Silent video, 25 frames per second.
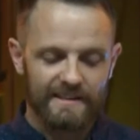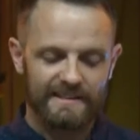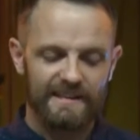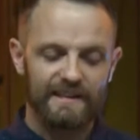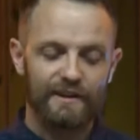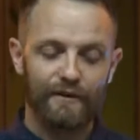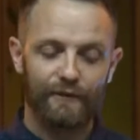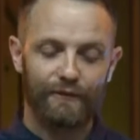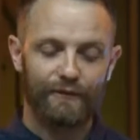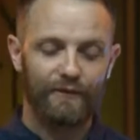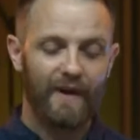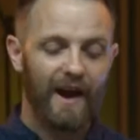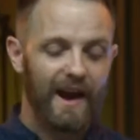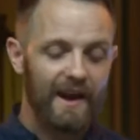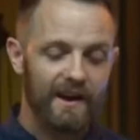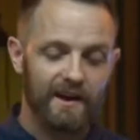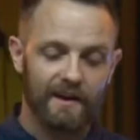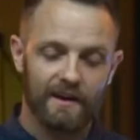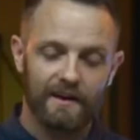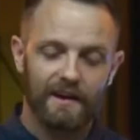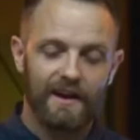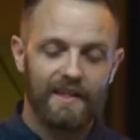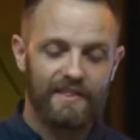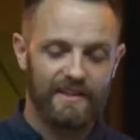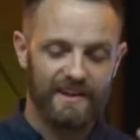See, the
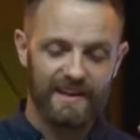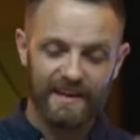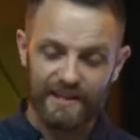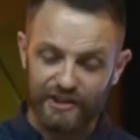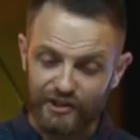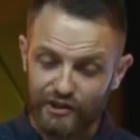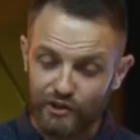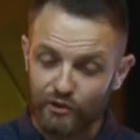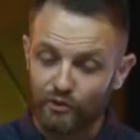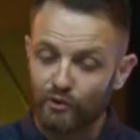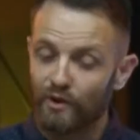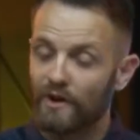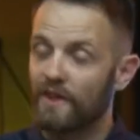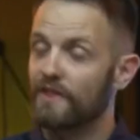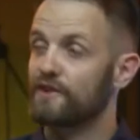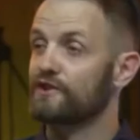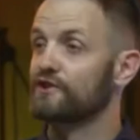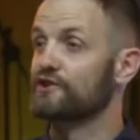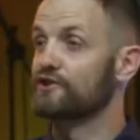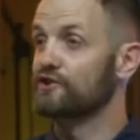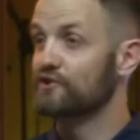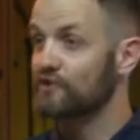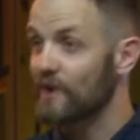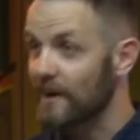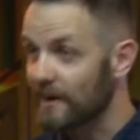fire, the issue, the
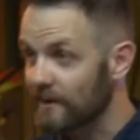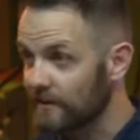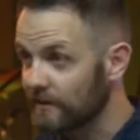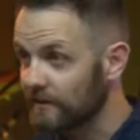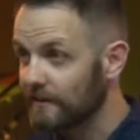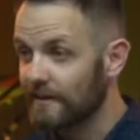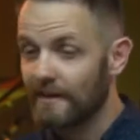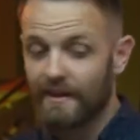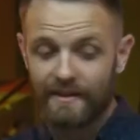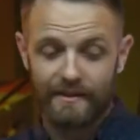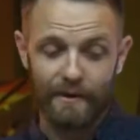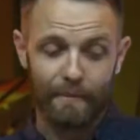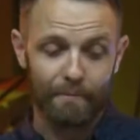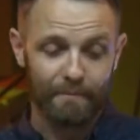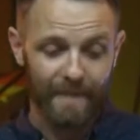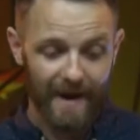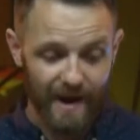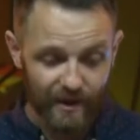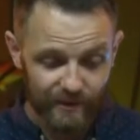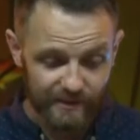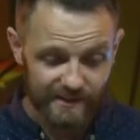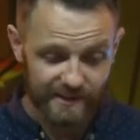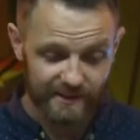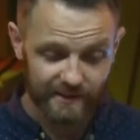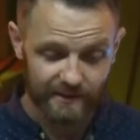struggle, the
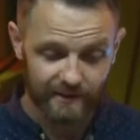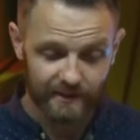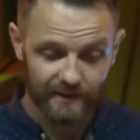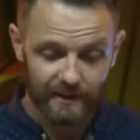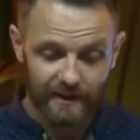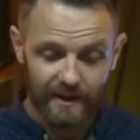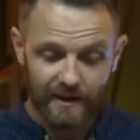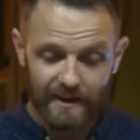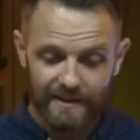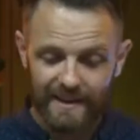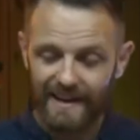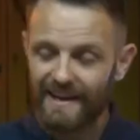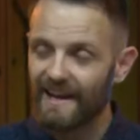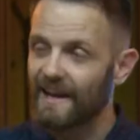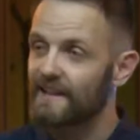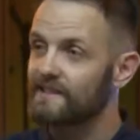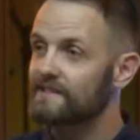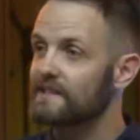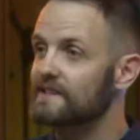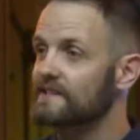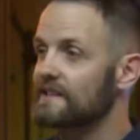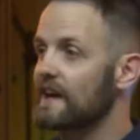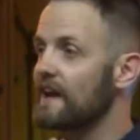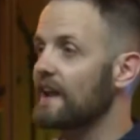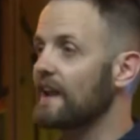mountain that
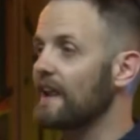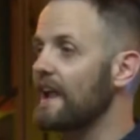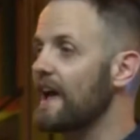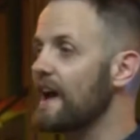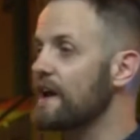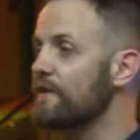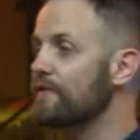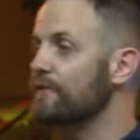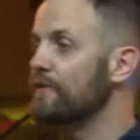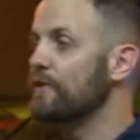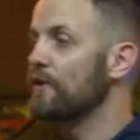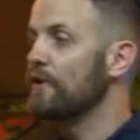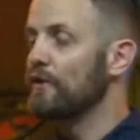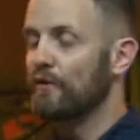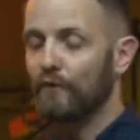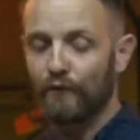enters our life